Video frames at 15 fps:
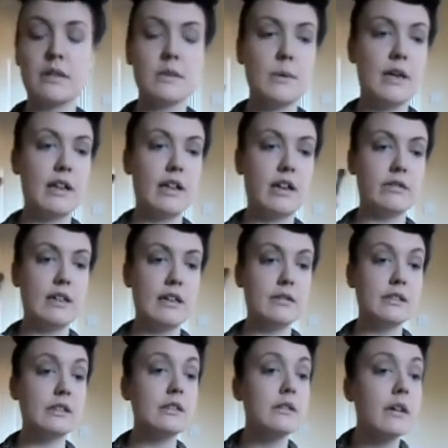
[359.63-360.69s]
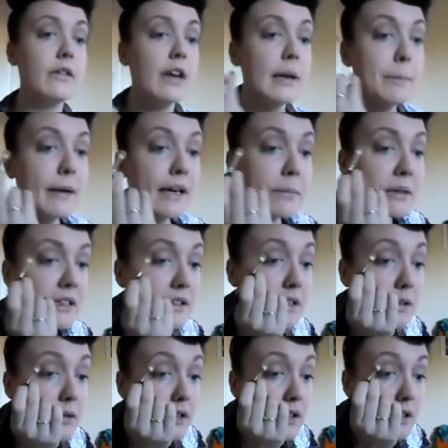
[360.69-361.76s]
swirl it around. This is a very
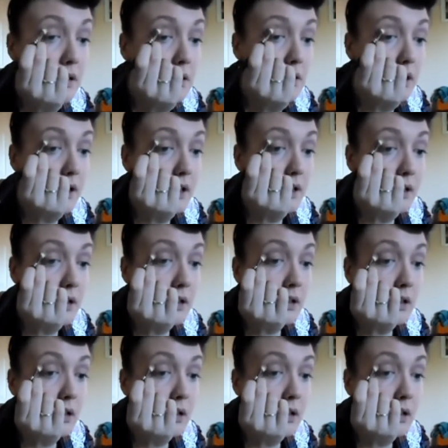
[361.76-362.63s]
pigmented one, so